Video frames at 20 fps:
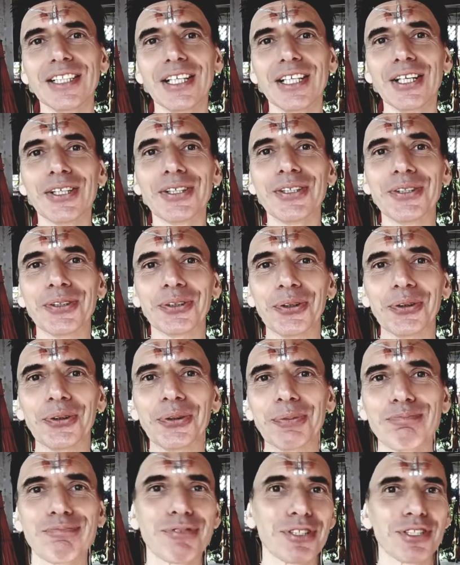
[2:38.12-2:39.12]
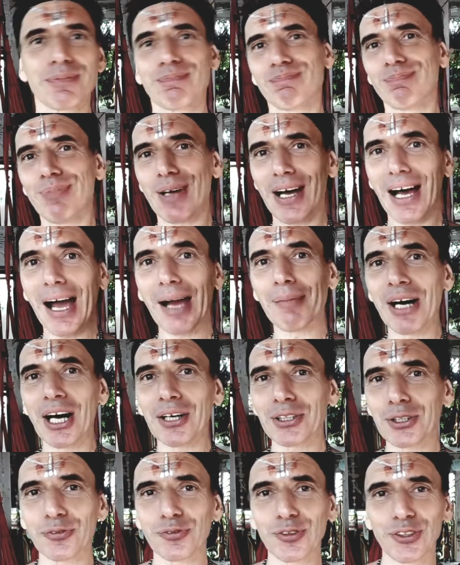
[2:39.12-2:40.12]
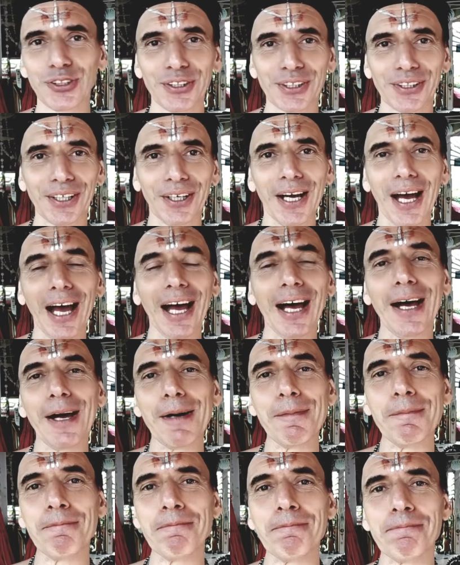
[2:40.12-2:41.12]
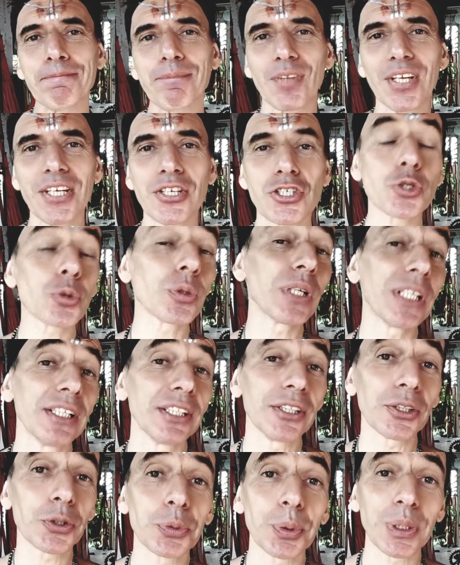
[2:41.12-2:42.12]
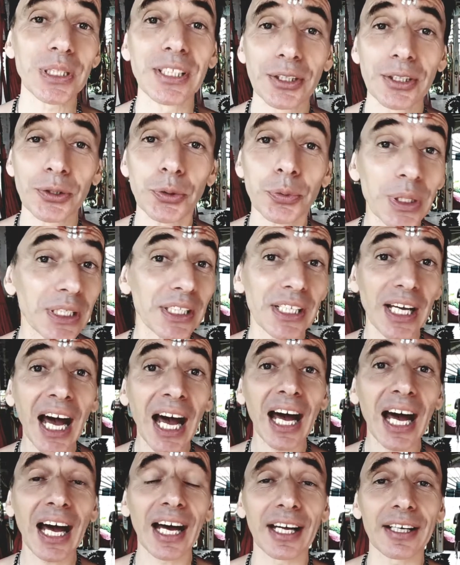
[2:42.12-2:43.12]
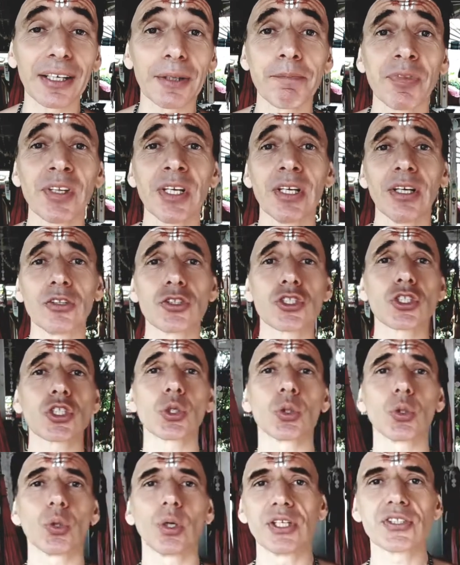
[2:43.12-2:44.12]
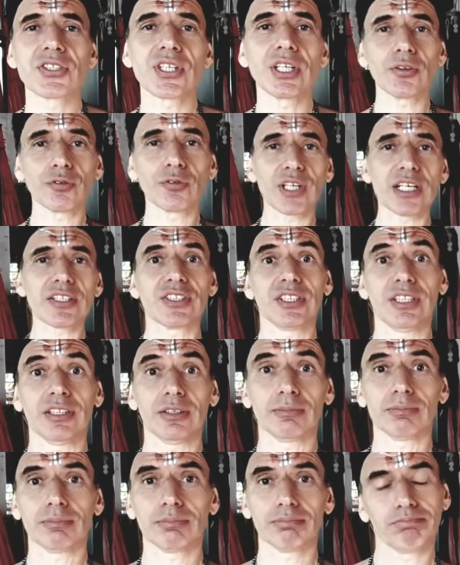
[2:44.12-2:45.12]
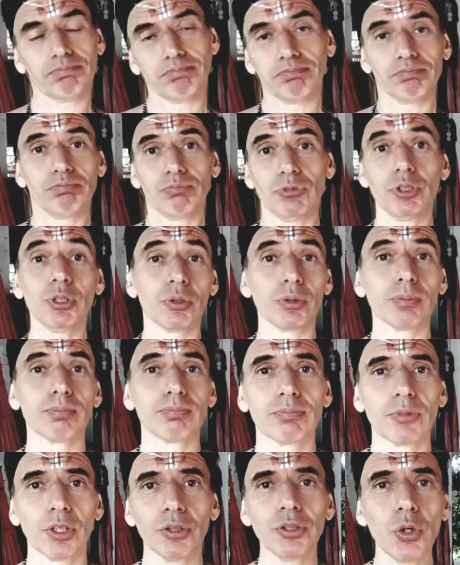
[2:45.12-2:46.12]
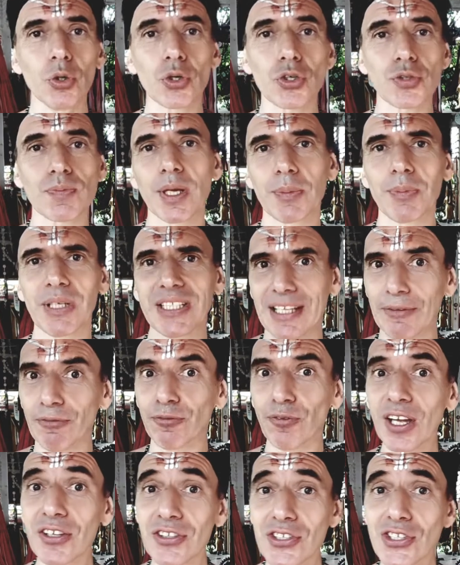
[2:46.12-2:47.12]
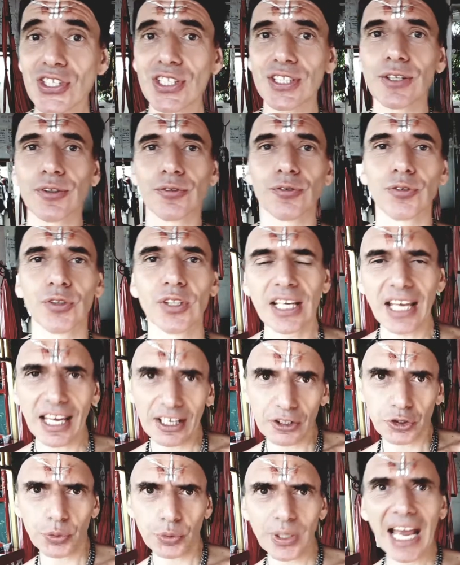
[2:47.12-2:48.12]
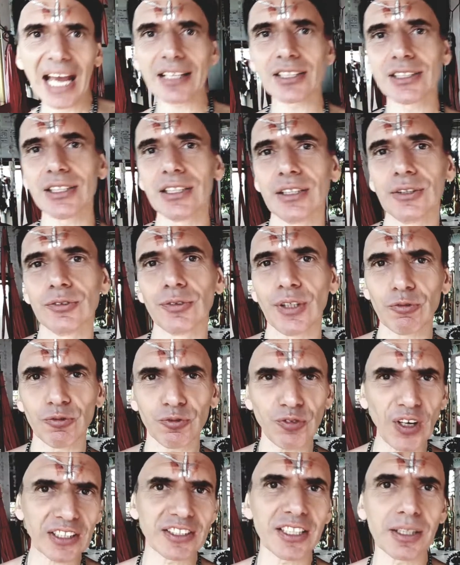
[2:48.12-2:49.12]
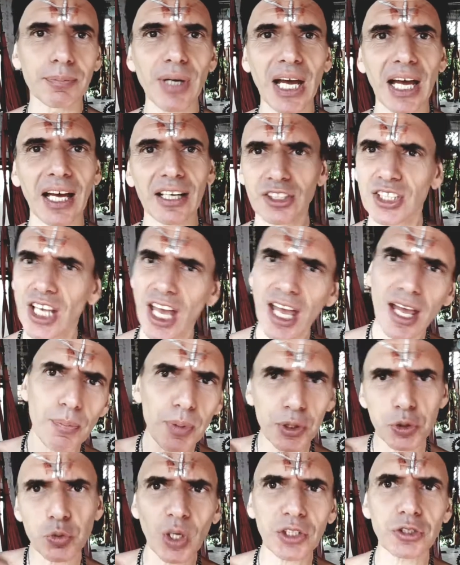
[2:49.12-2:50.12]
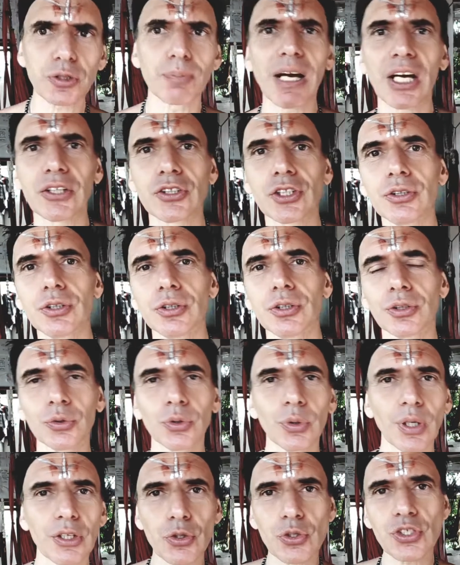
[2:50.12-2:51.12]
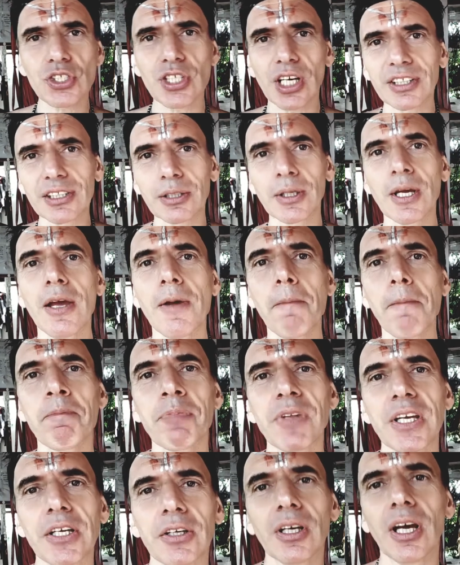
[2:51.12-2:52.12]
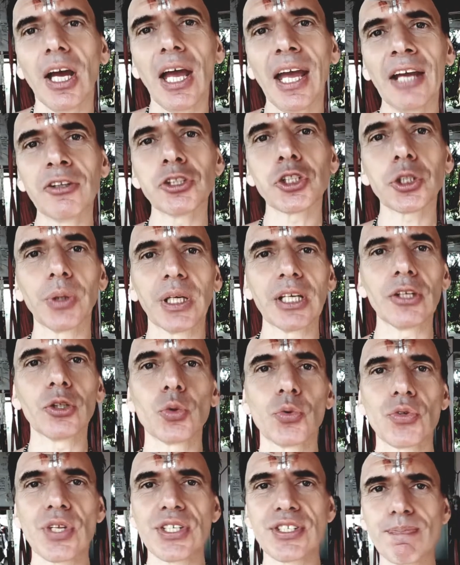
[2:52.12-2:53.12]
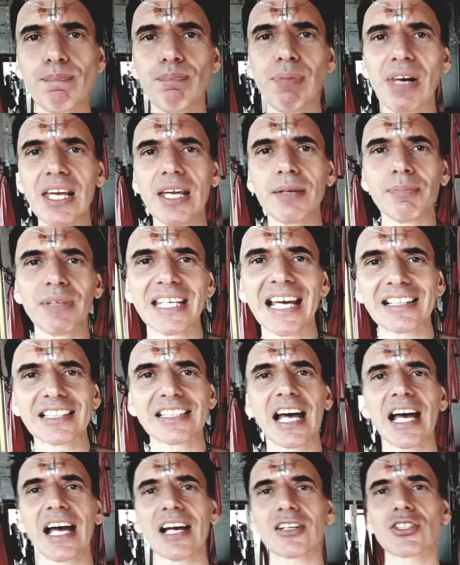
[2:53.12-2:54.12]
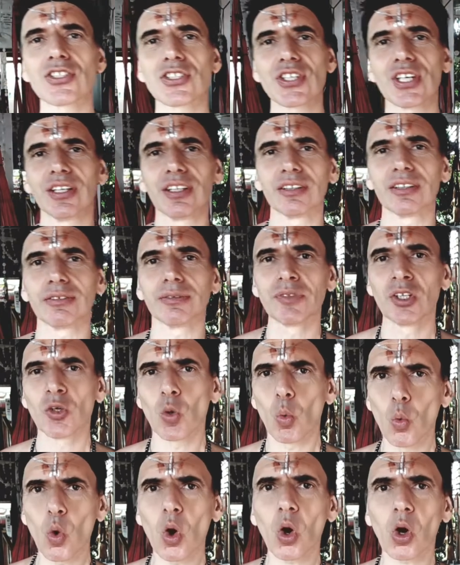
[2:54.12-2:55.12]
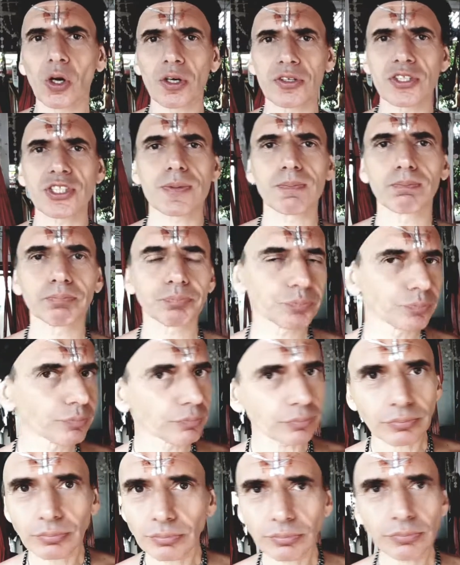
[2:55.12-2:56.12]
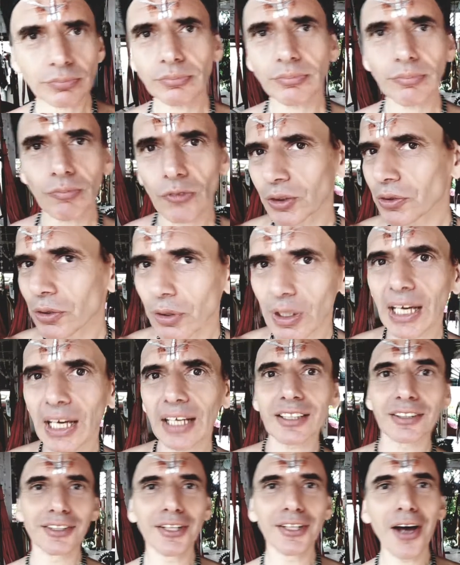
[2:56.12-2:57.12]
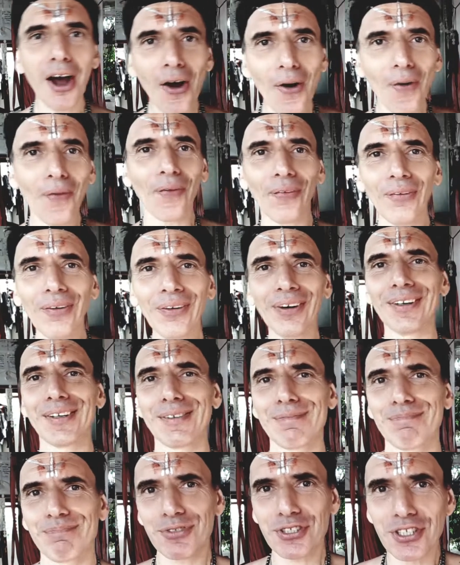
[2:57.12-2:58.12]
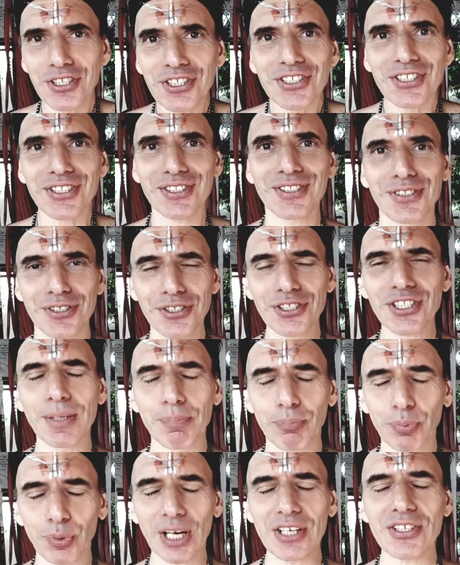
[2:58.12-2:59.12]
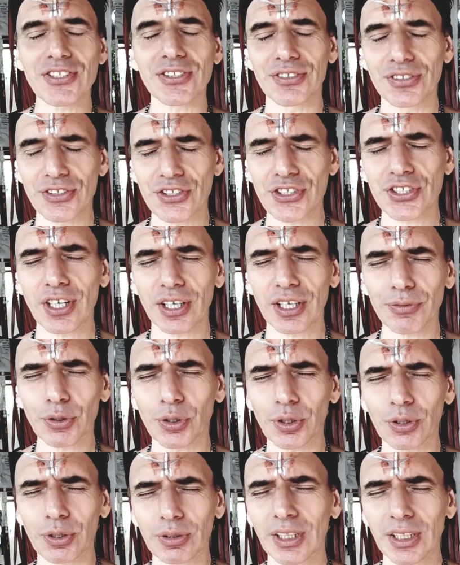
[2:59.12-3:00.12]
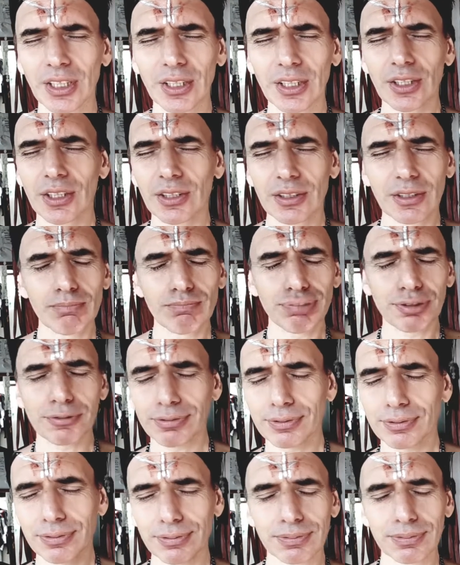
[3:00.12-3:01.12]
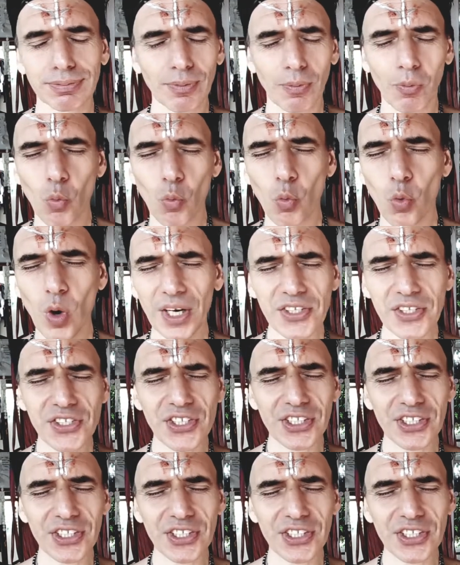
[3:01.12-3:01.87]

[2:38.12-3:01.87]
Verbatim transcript: you know just i'm out of here um, is really really really high and so instead of getting you know, God knows, maybe defensive and reactive and fighting back. Yeah, but what about you? You know, and you start eh, entering into these blaming attacks and wars. You go like, no, just just be present, discover where is it